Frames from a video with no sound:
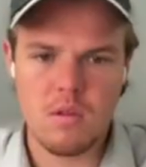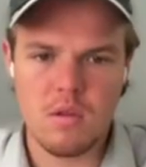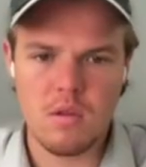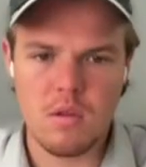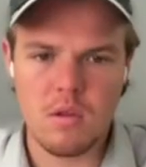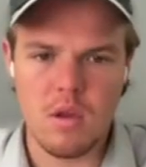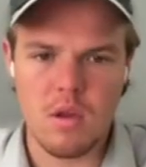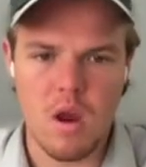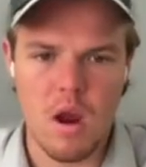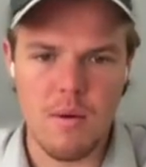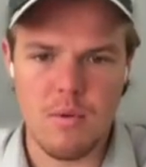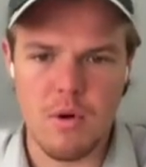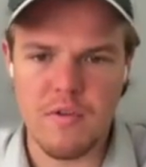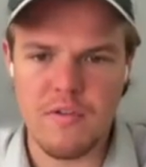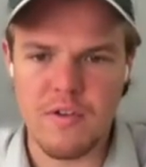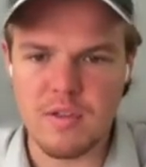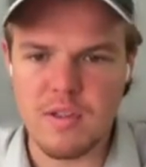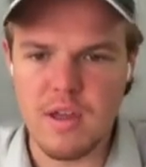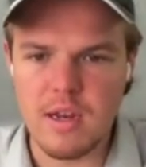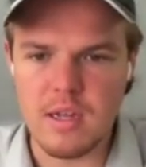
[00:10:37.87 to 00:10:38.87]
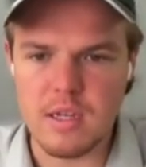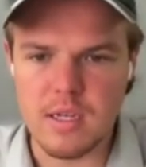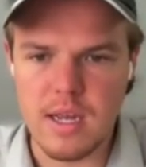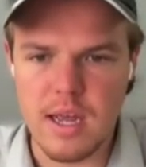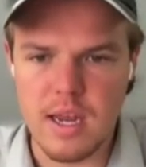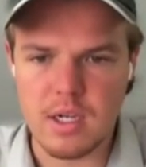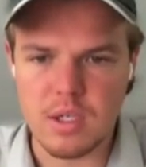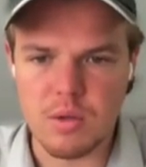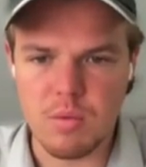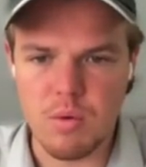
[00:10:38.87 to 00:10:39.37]
All right, perfect. That is
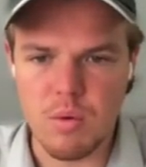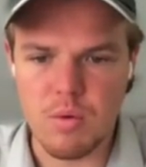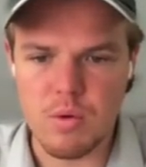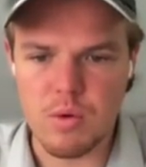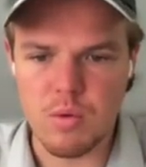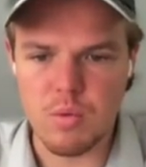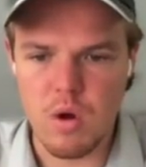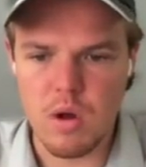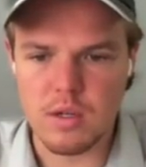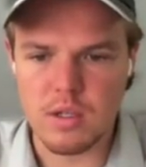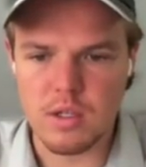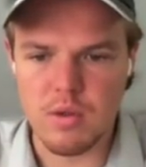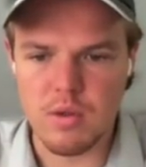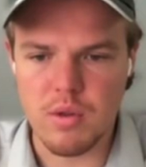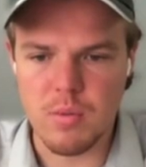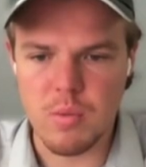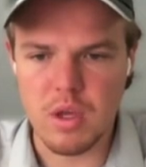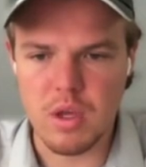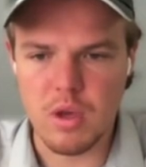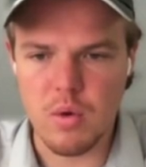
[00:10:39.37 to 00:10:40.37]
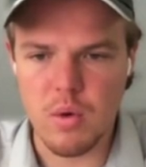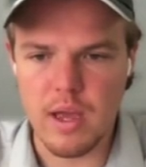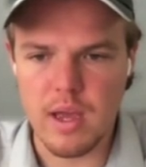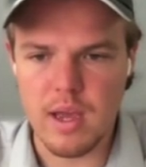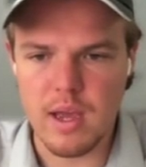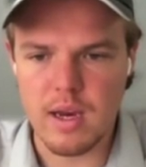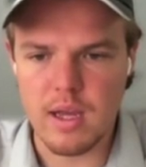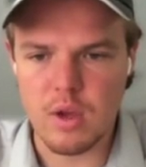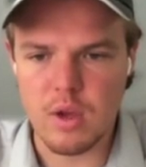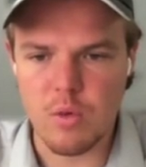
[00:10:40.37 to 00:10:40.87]
actually what we would want. So then we can go
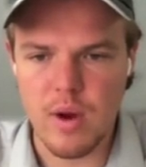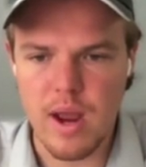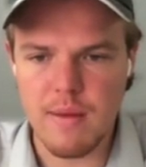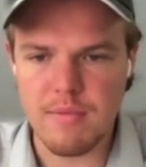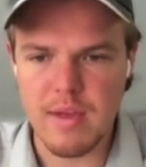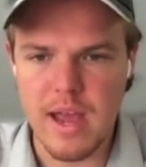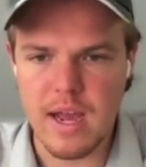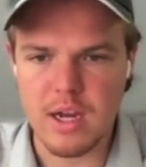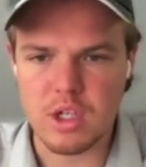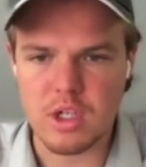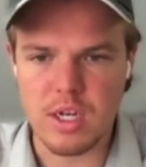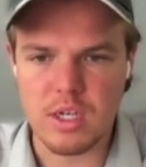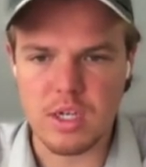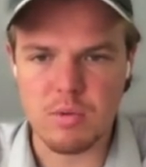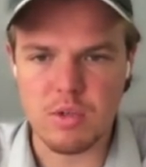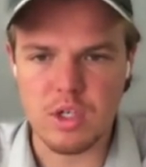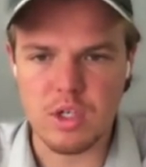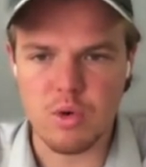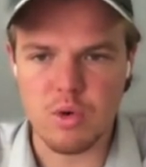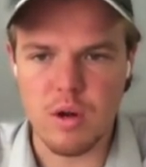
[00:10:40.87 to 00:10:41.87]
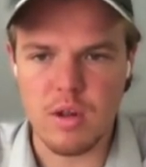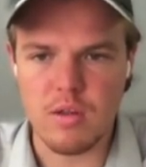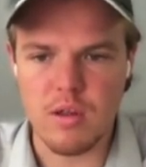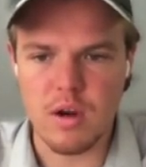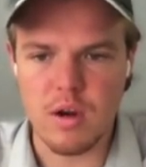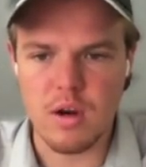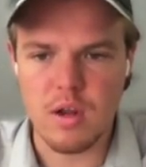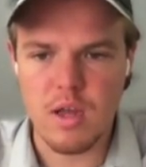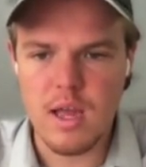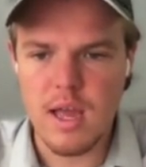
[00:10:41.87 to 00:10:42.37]
ahead and grab the hashtags we just created
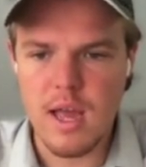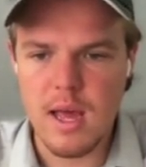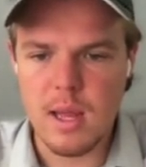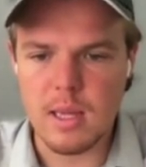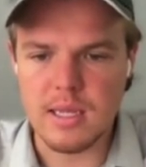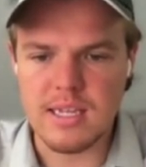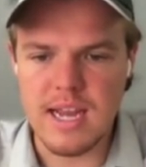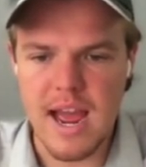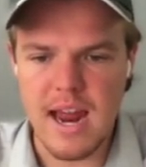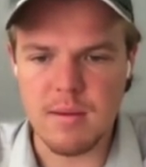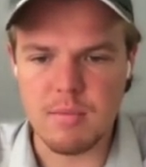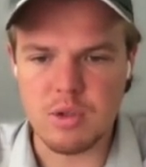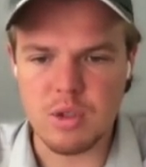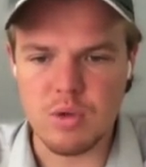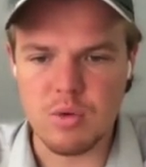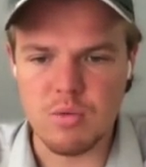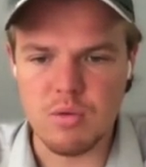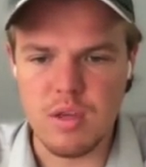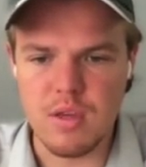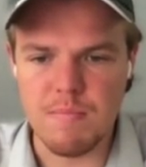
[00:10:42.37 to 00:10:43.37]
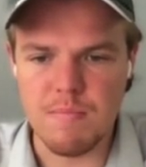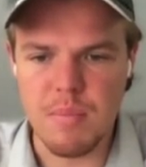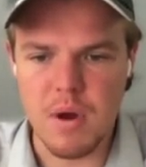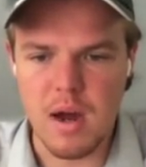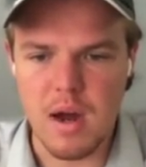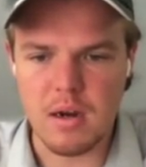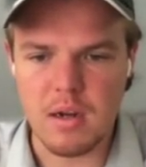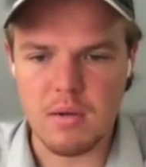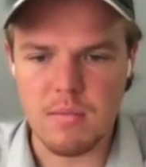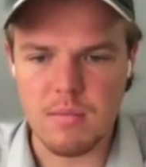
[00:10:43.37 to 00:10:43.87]
there. Let's add them to the
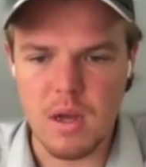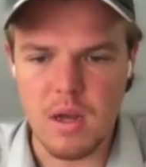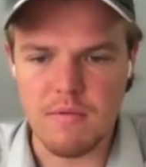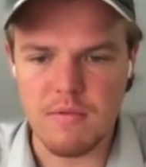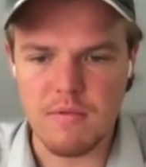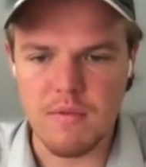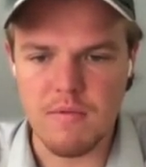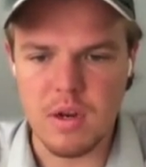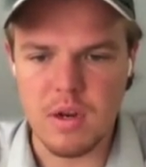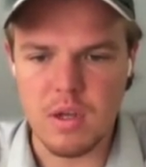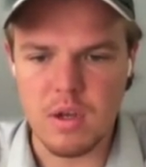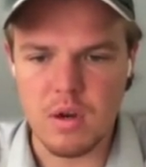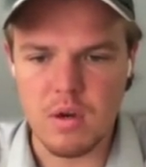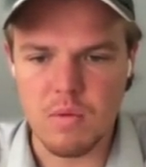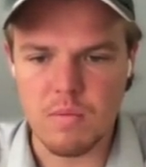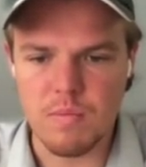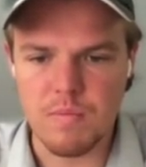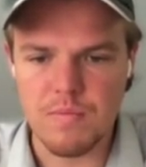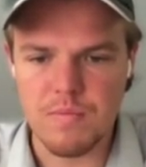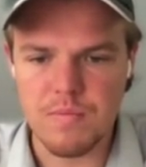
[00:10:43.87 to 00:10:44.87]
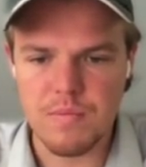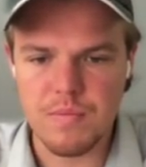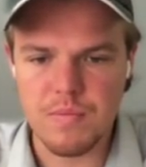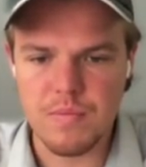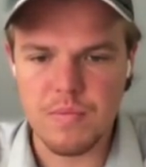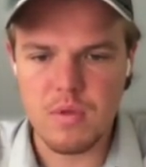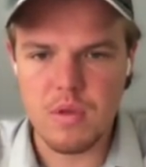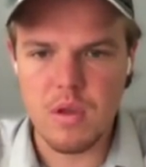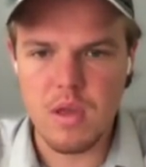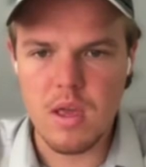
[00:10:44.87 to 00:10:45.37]
bottom of the video.
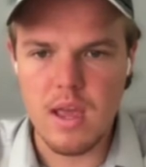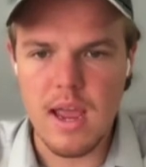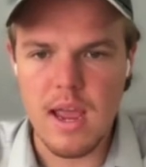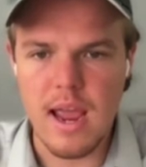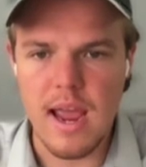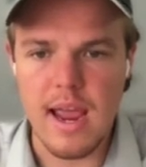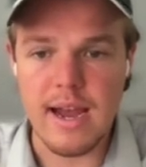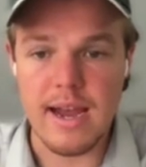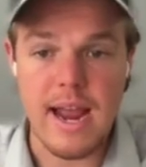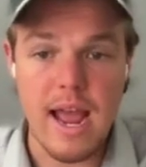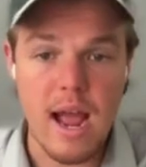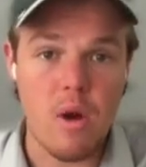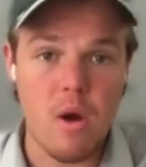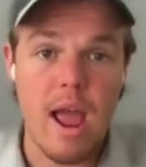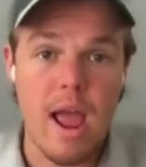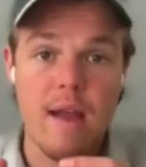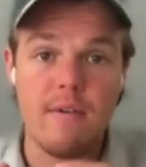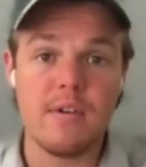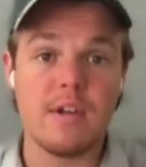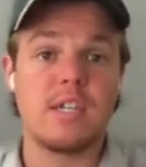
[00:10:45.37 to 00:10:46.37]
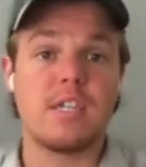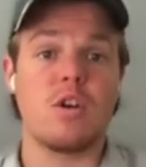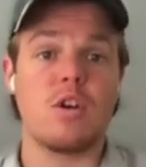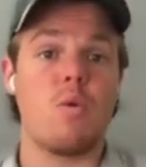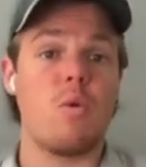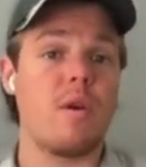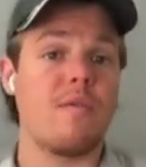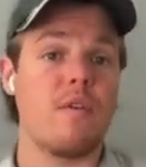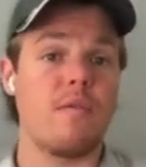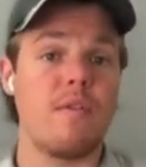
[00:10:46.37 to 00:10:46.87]
And now every single
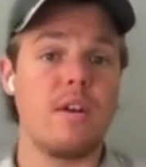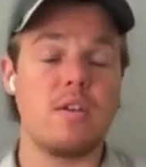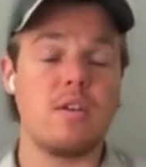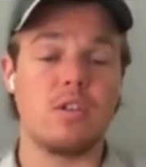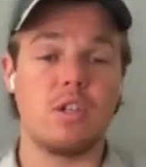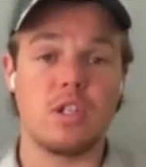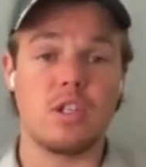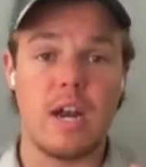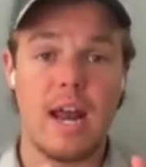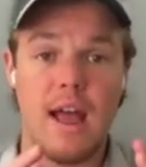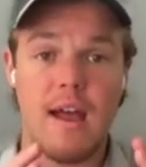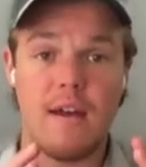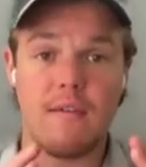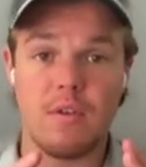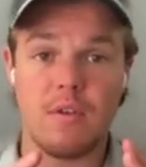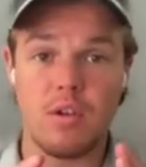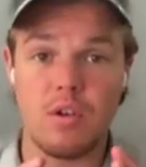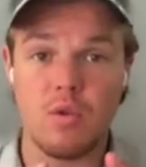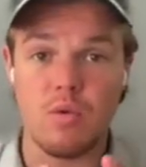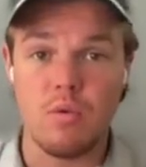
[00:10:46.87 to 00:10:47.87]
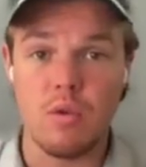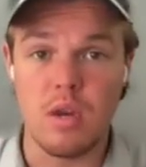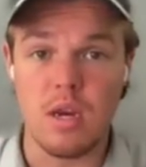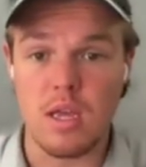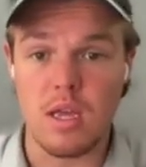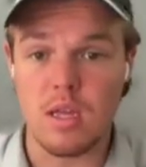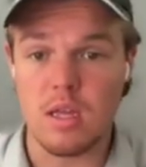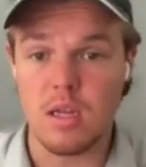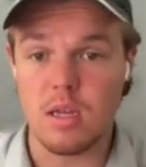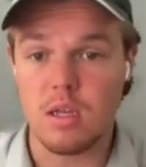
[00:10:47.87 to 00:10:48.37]
one of our videos is gonna have
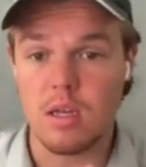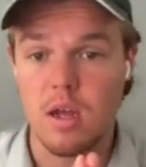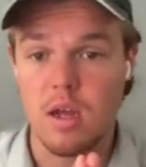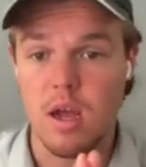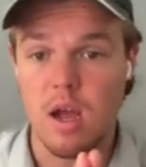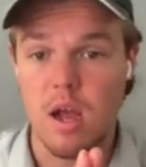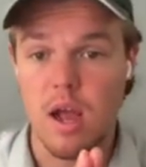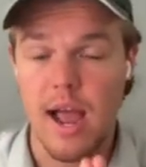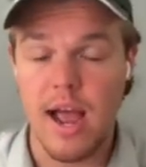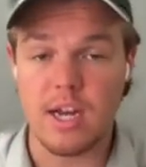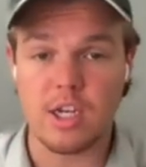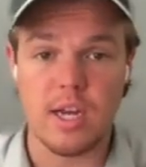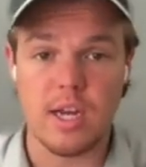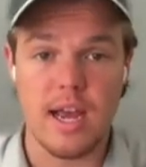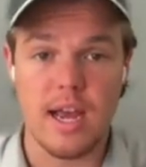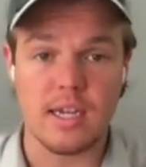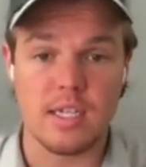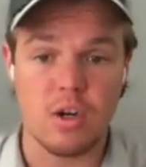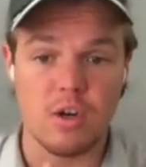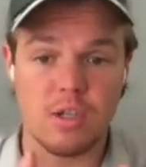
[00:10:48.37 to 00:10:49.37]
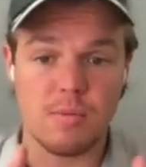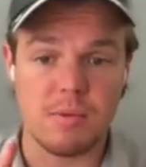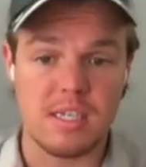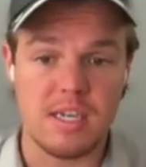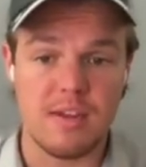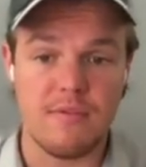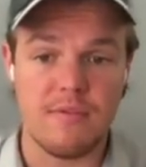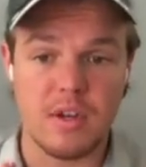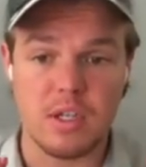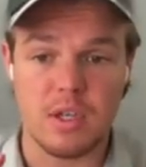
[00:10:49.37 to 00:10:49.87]
unique uh, hashtags that are
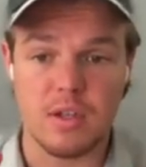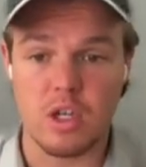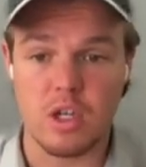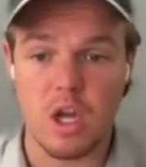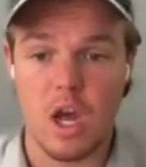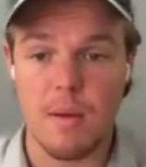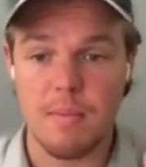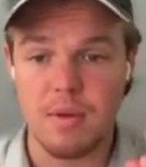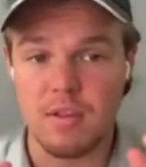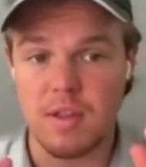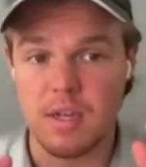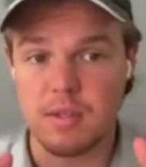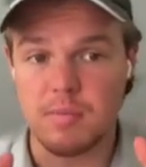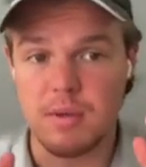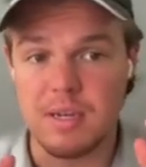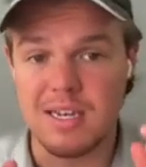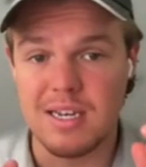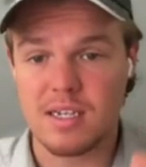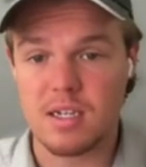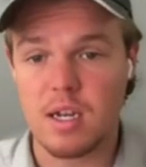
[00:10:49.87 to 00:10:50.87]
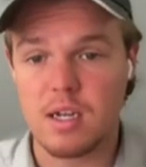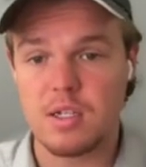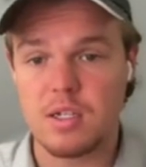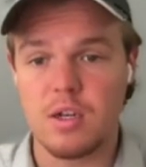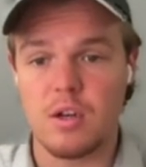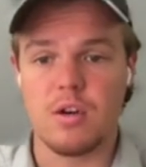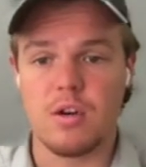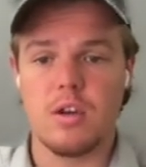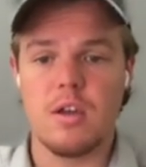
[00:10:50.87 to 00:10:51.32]
specific to the topic that's being discussed here.